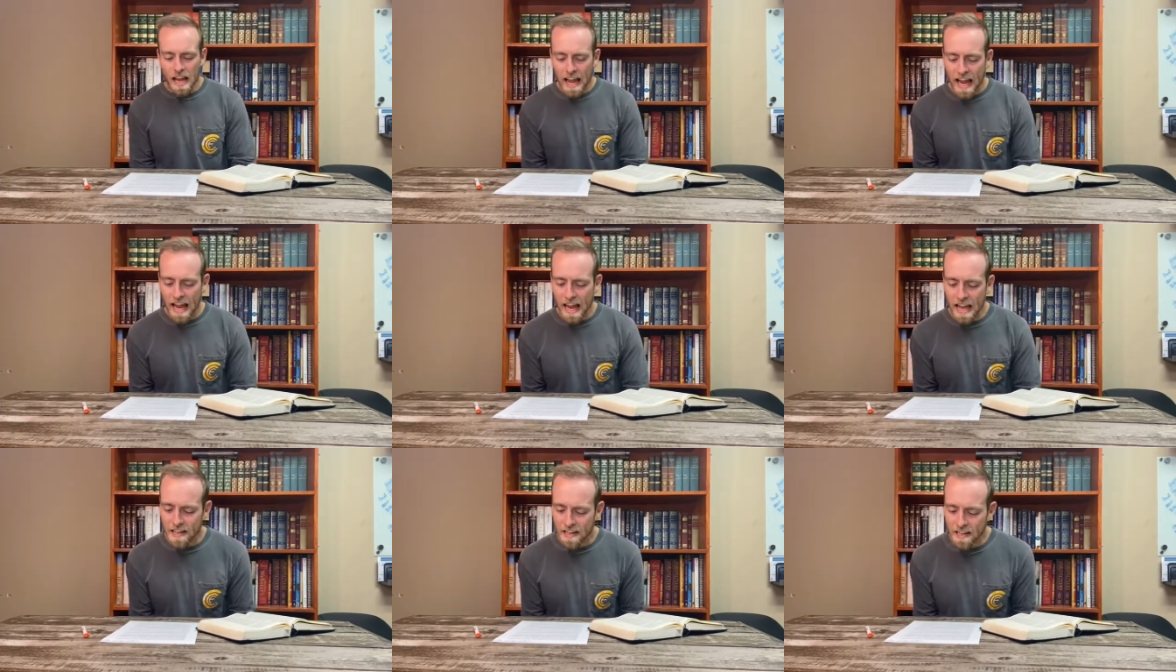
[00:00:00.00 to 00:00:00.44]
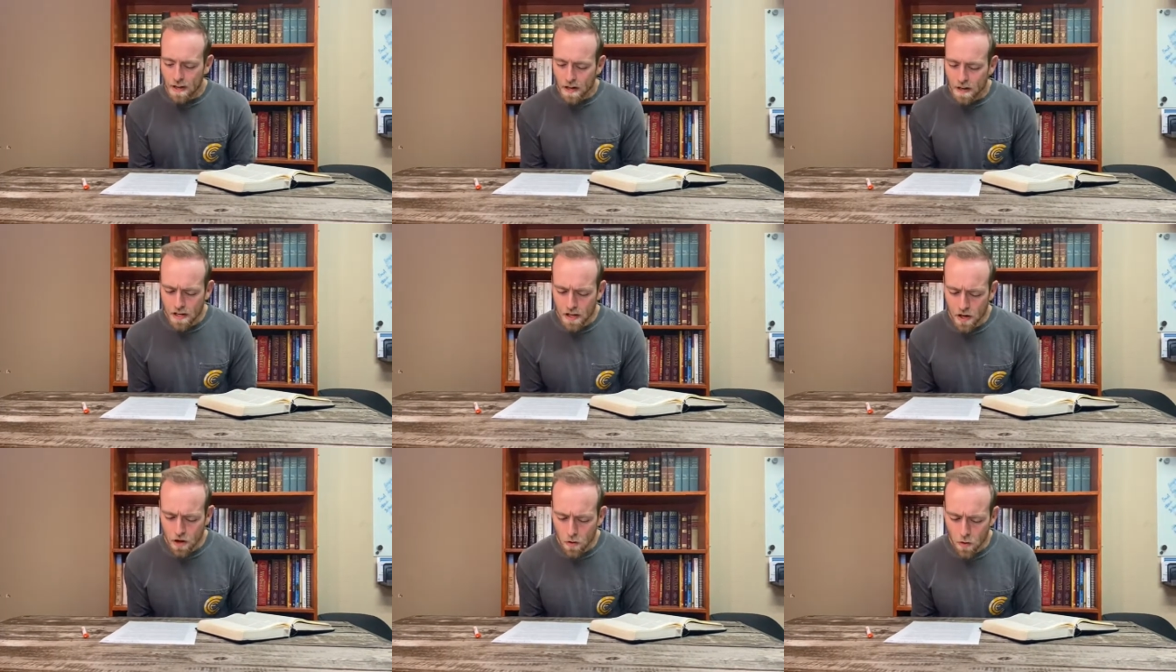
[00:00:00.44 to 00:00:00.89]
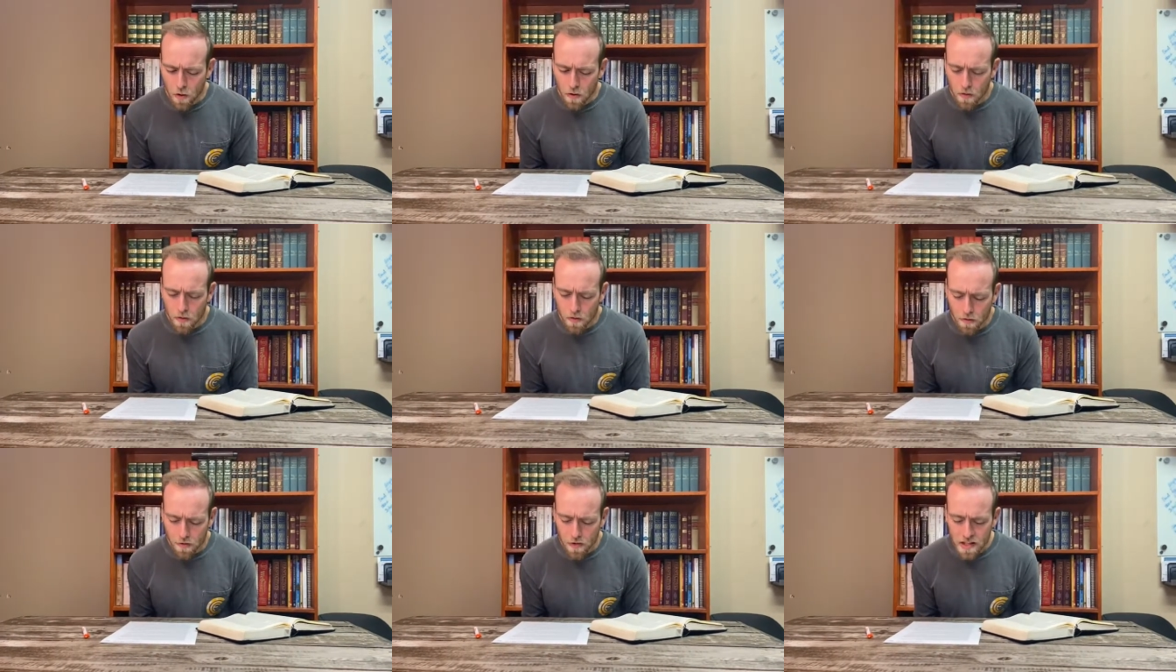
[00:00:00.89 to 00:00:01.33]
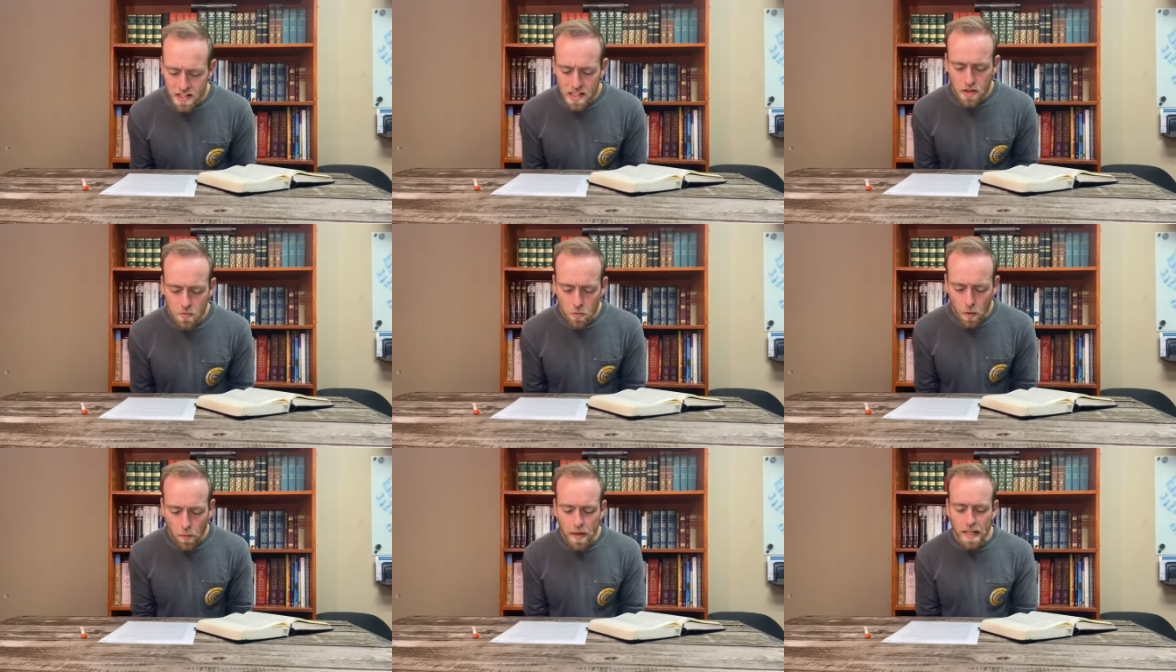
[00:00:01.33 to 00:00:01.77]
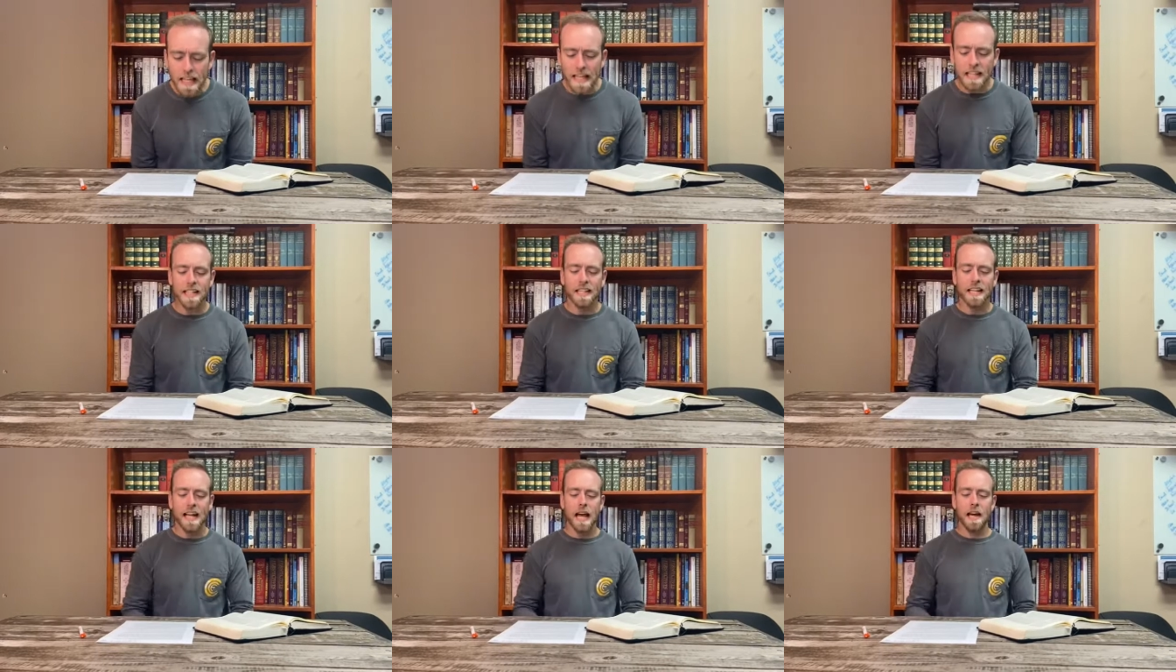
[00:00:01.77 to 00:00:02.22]
And, you know, this is where we get
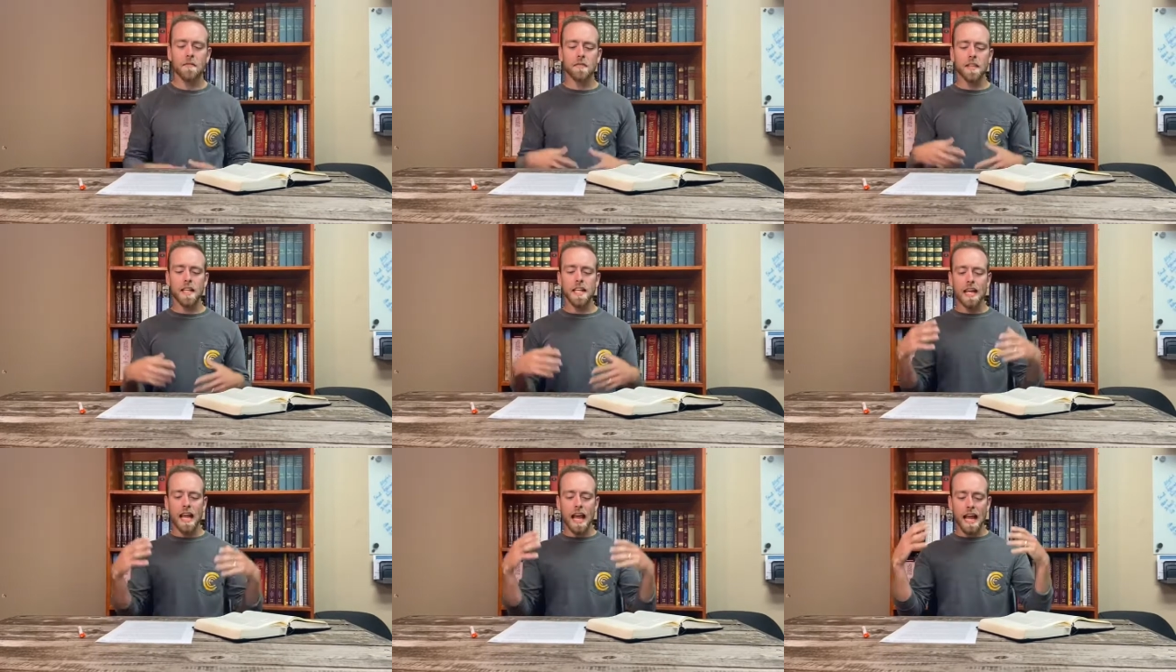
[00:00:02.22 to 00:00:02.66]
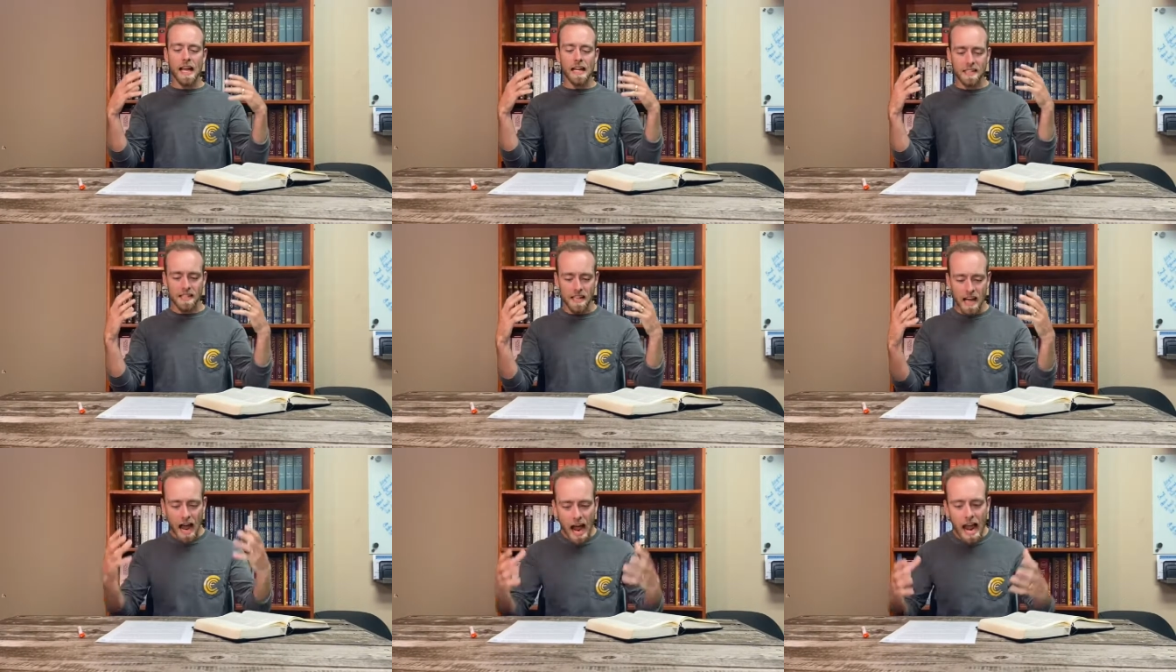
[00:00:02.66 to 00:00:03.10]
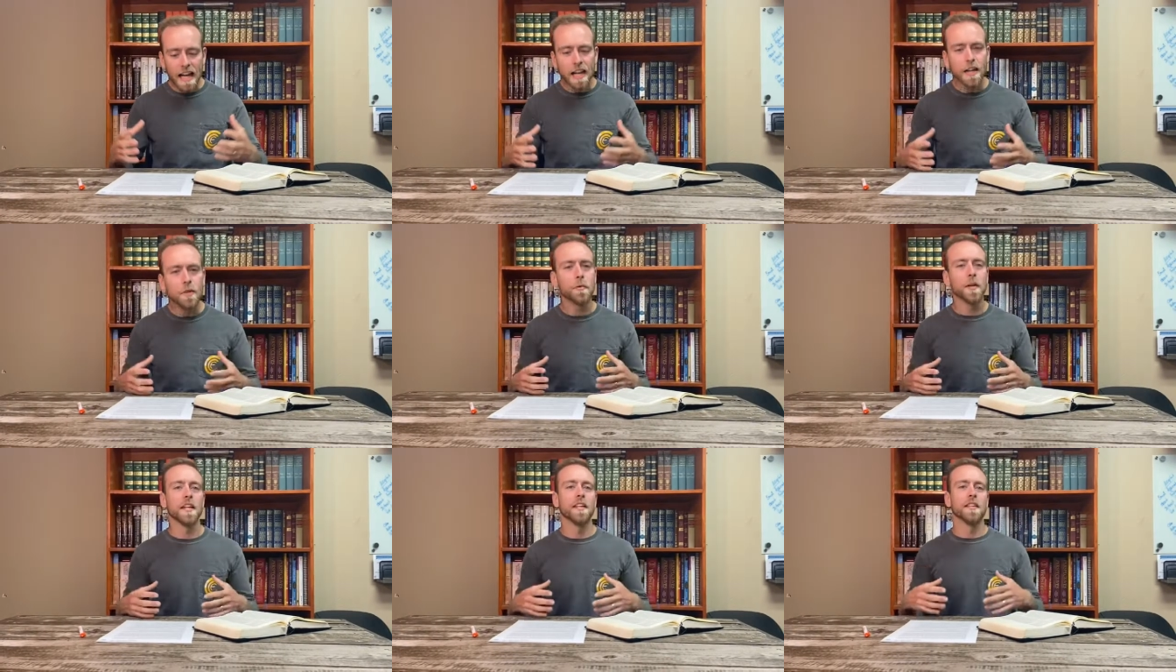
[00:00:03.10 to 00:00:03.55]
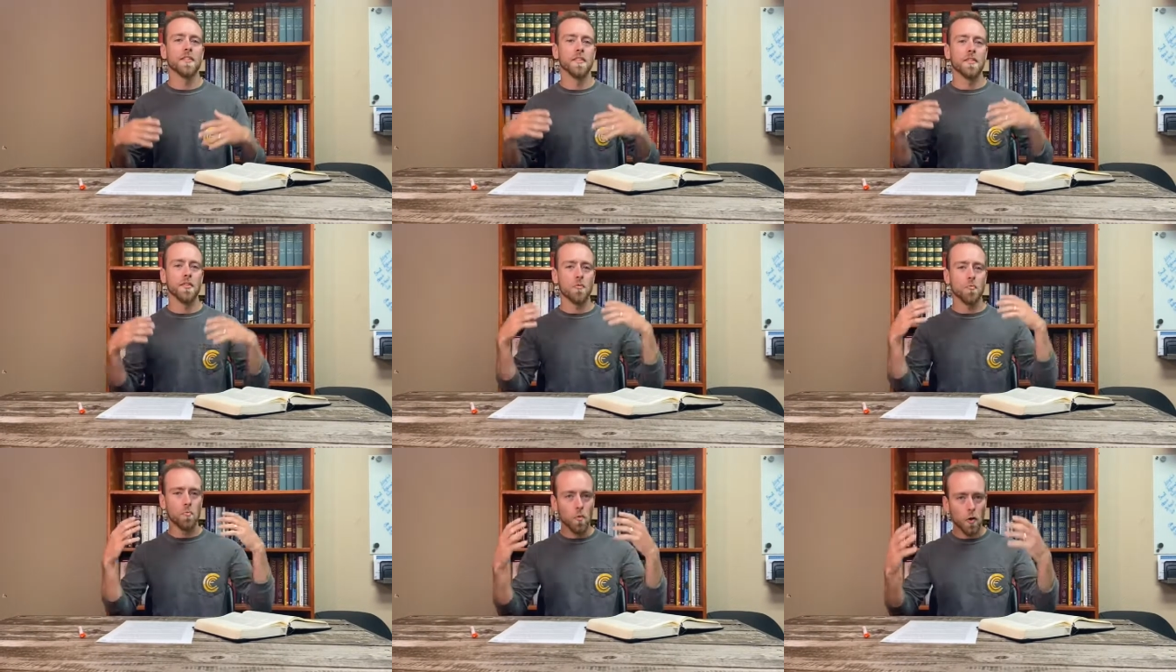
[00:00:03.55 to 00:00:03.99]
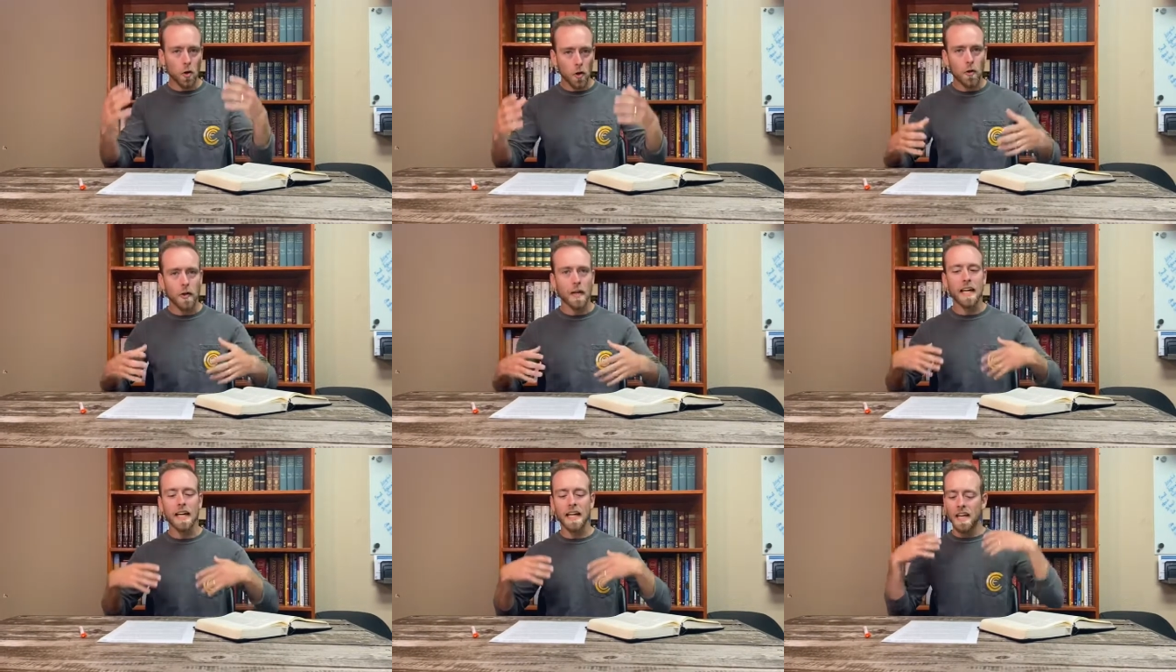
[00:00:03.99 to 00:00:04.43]
to kind of the anxiety ridden, the
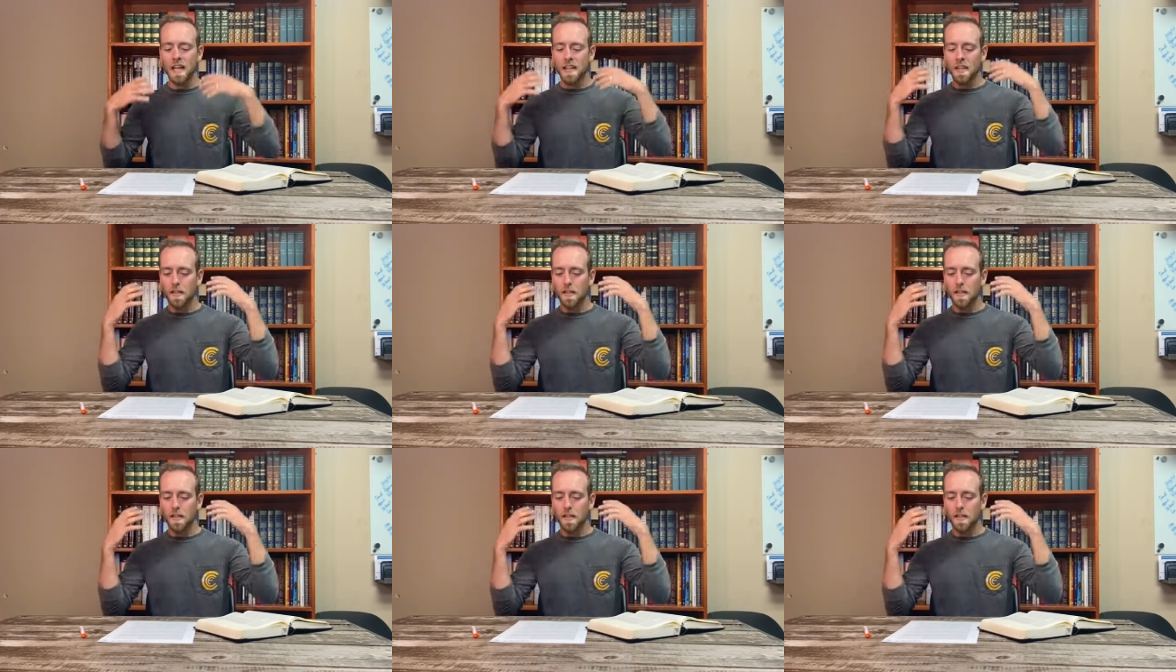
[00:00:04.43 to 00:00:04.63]
worry,